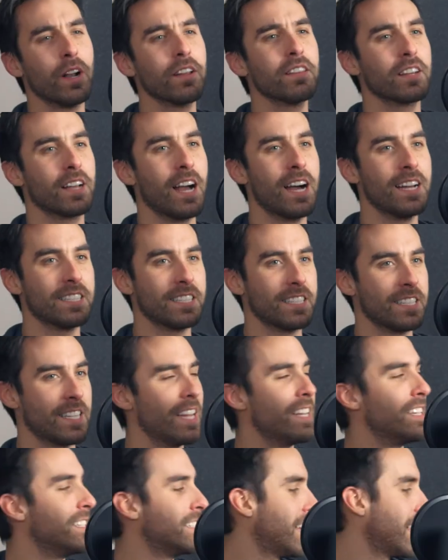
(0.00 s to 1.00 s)
of the guys
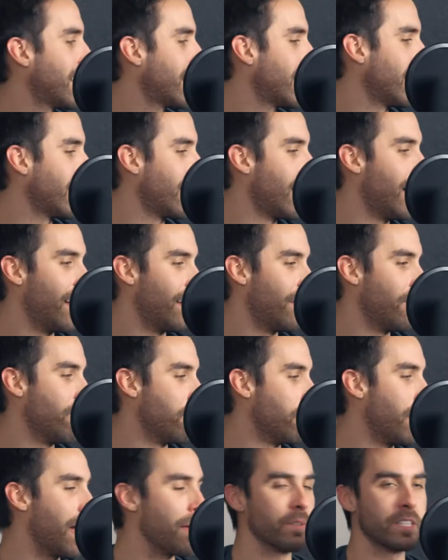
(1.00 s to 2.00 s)
says, I think,
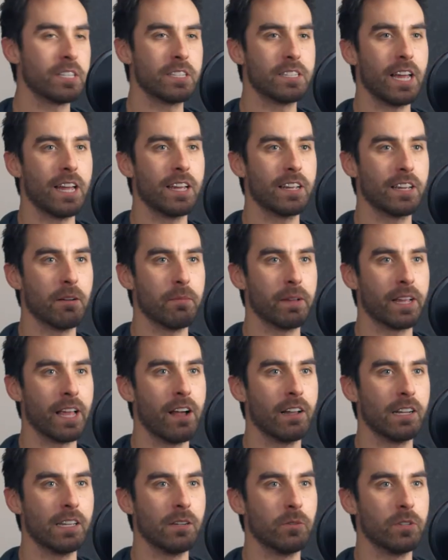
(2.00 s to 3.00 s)
my mistake coming
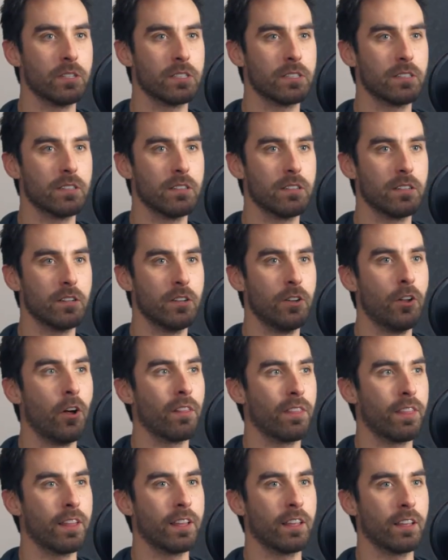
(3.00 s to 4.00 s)
out here was
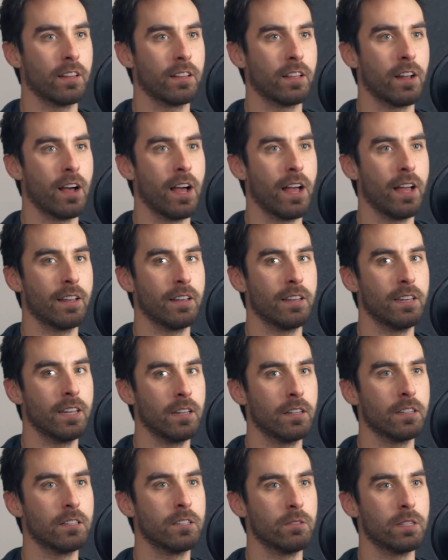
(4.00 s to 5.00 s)
not thinking that I
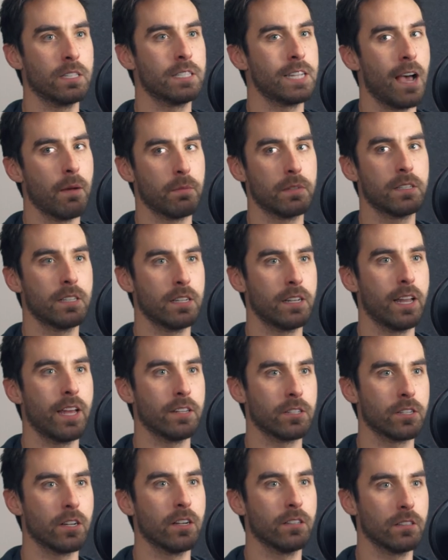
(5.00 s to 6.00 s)
needed to adapt to
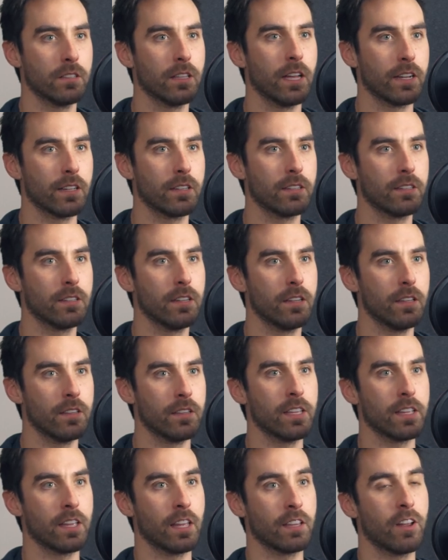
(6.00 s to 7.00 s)
nature. Like, I'm
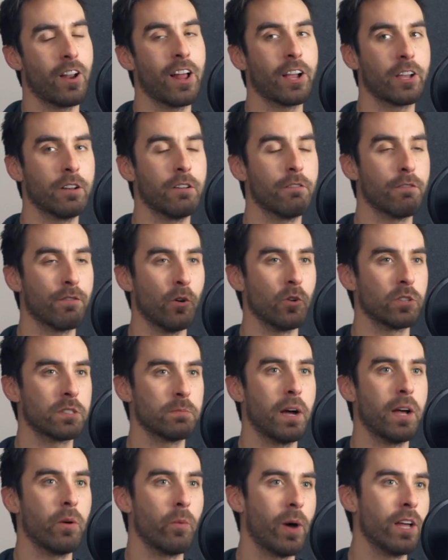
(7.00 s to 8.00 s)
thinking that I can enforce
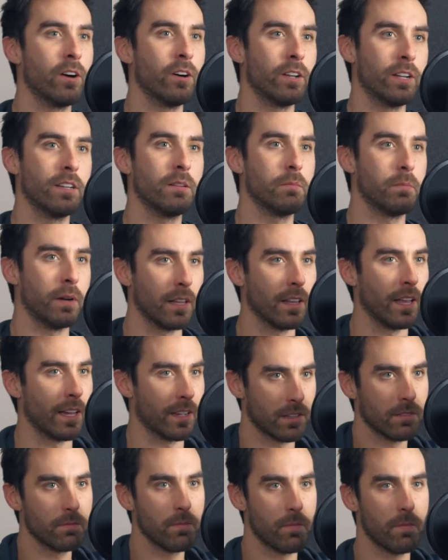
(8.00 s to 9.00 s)
my way on it. But, like,